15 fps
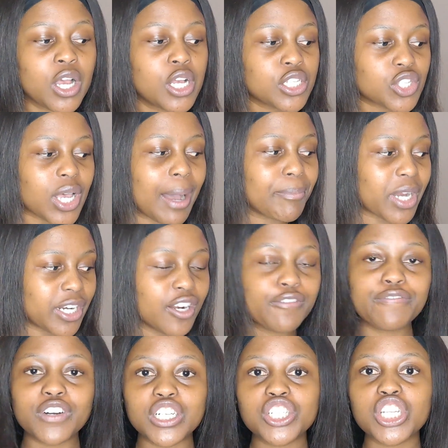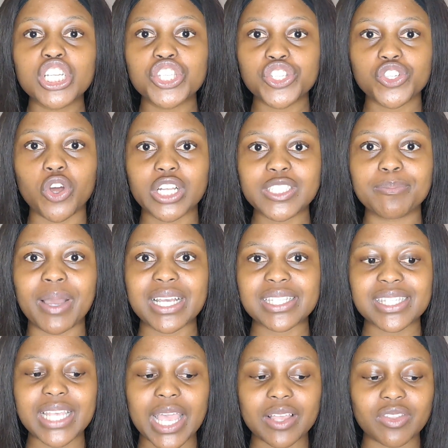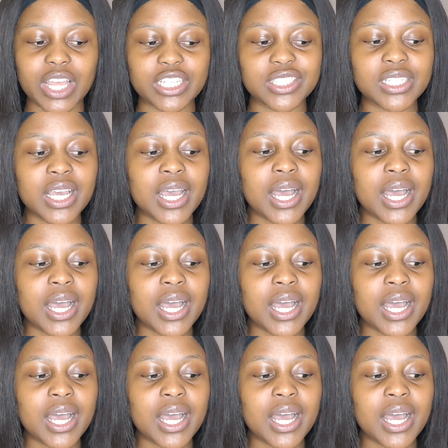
So I'm gonna firstly start by saying that